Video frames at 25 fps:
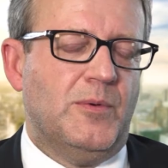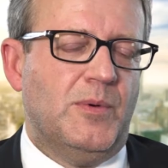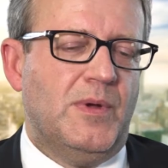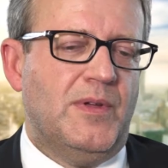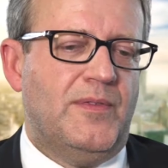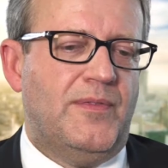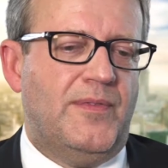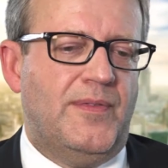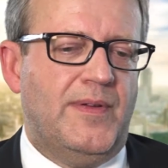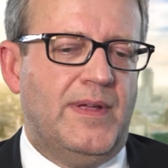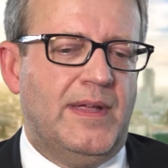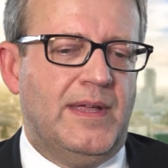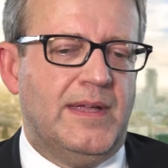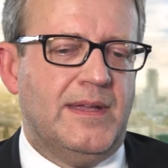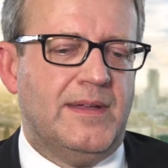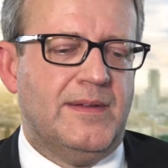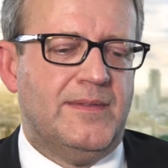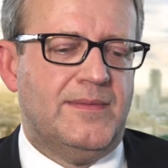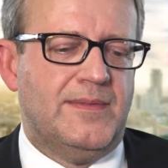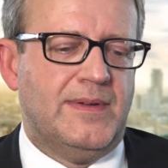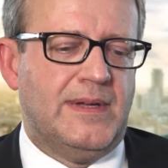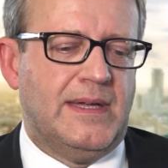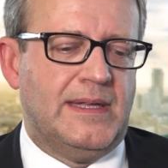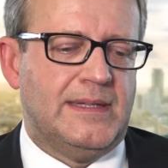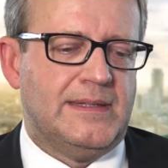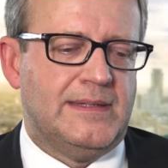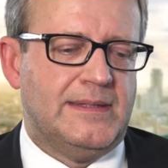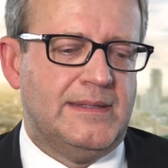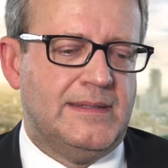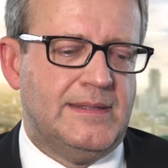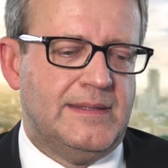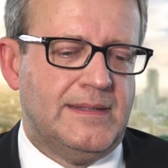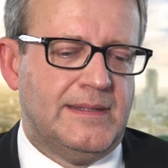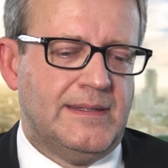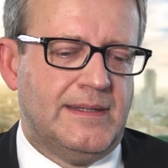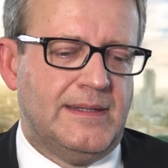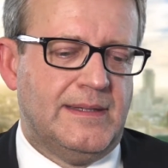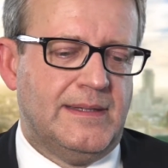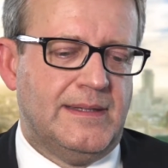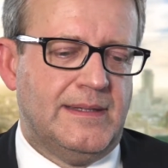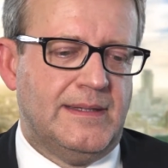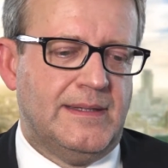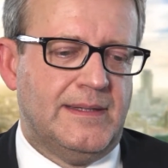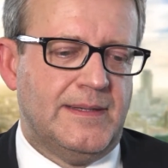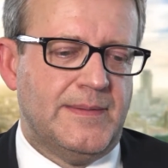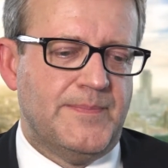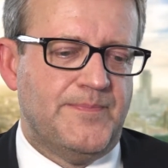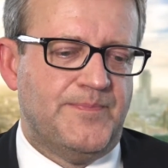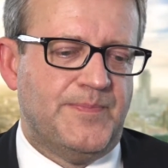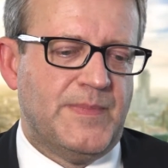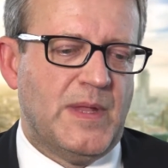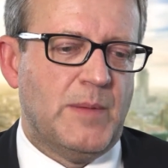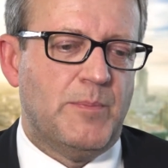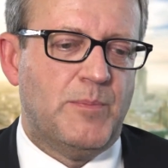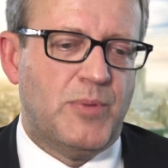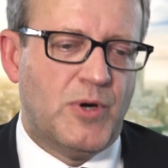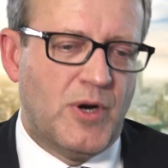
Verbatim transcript: We think that um,